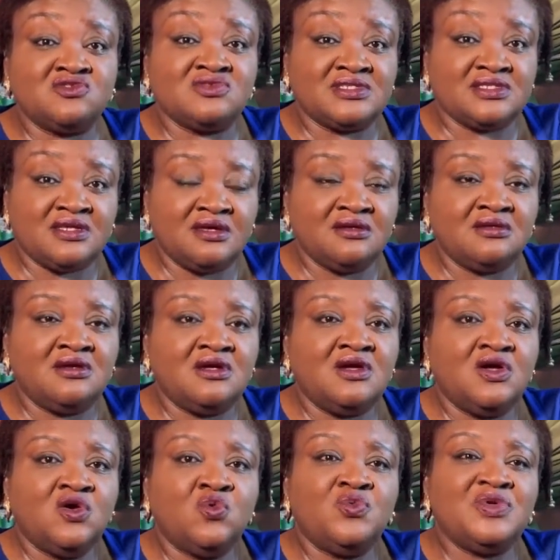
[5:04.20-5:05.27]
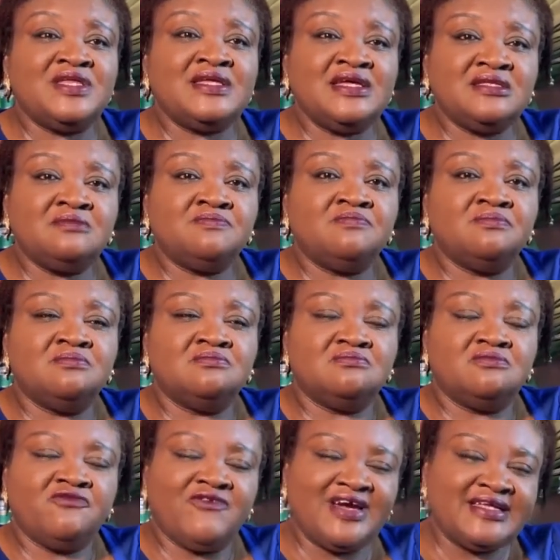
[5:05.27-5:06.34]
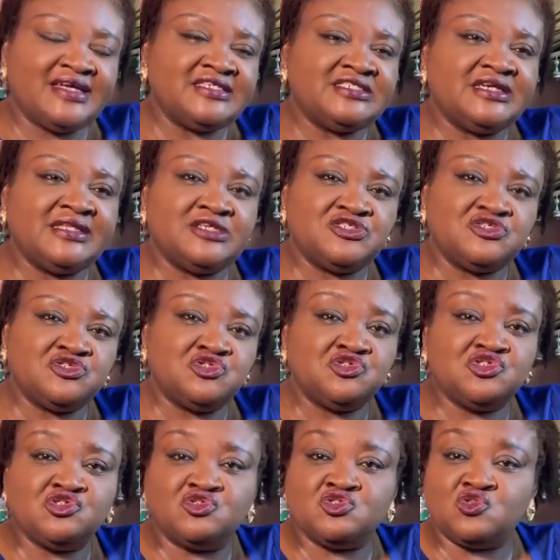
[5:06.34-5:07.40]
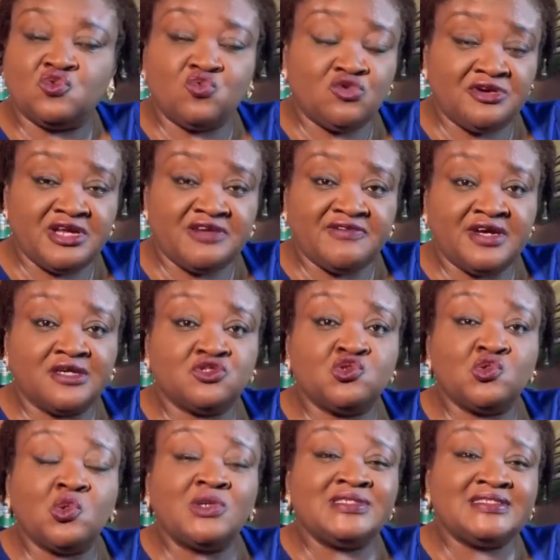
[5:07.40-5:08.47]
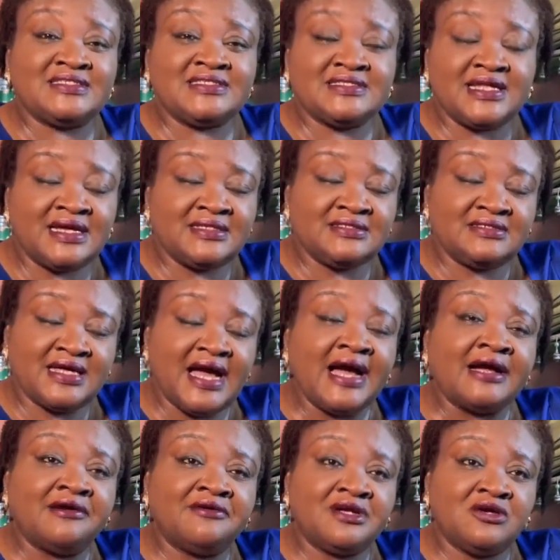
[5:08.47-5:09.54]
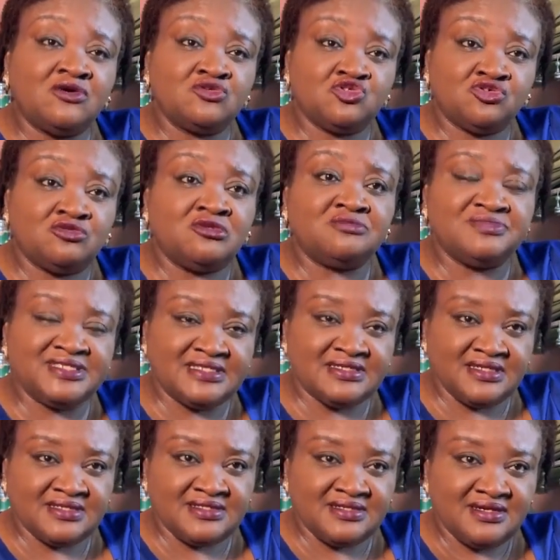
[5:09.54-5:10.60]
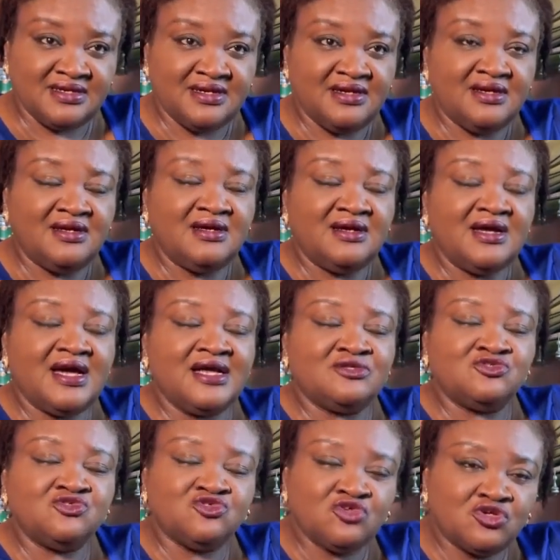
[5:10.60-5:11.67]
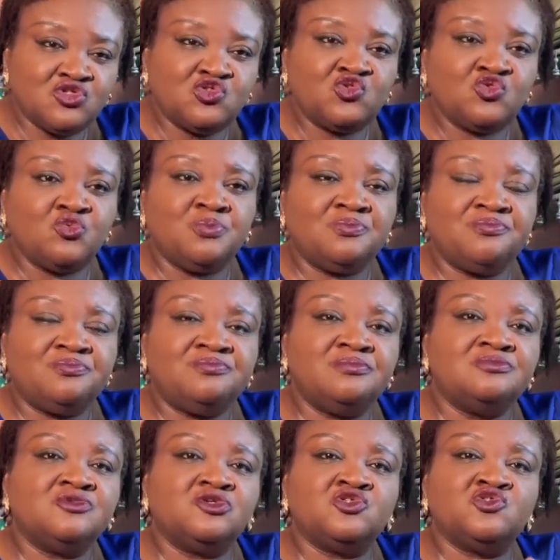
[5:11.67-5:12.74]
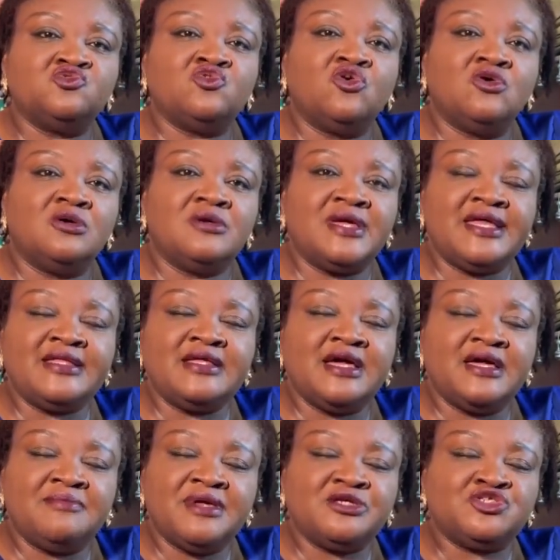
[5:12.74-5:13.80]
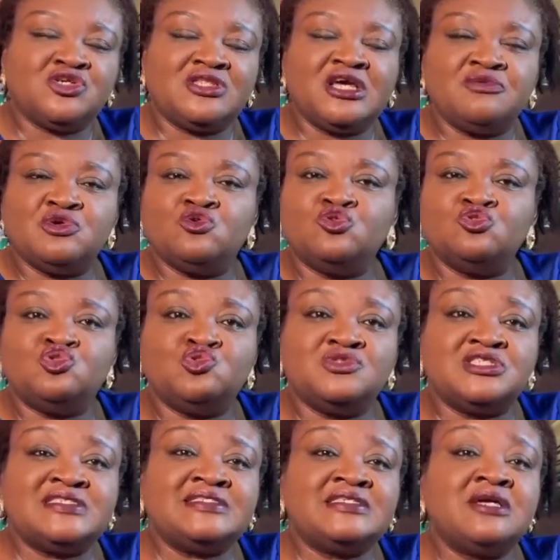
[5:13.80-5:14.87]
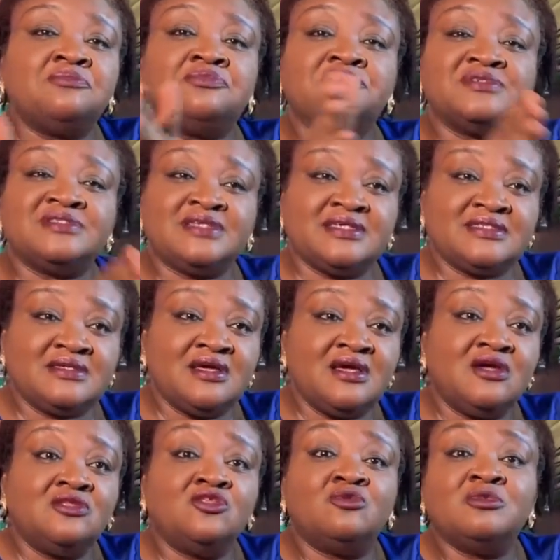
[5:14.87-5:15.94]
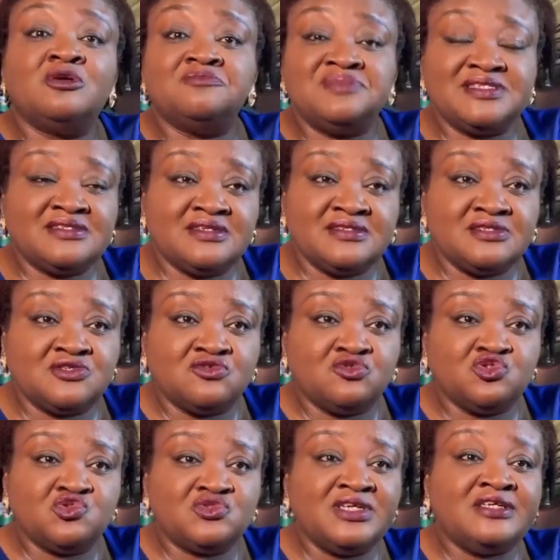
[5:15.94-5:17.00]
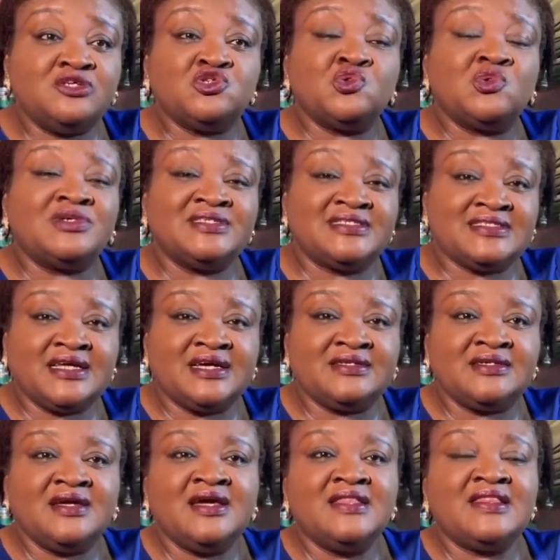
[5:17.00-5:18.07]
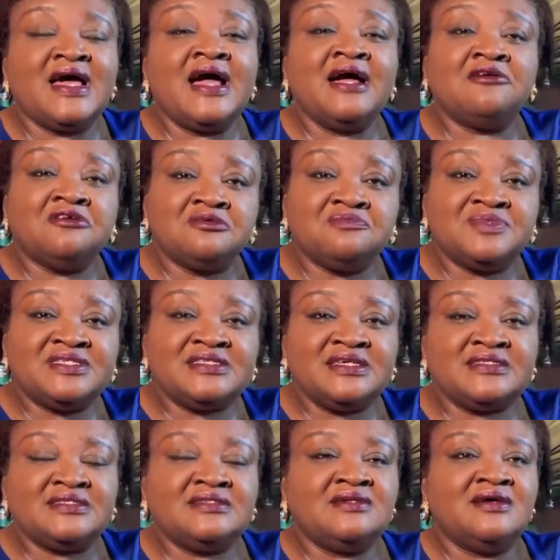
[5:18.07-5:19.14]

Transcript: to scale. We need financial institutions or wherever to understand the agricultural business and not to ensure that we go through the same process normal businesses go through. They need to understand that agribusiness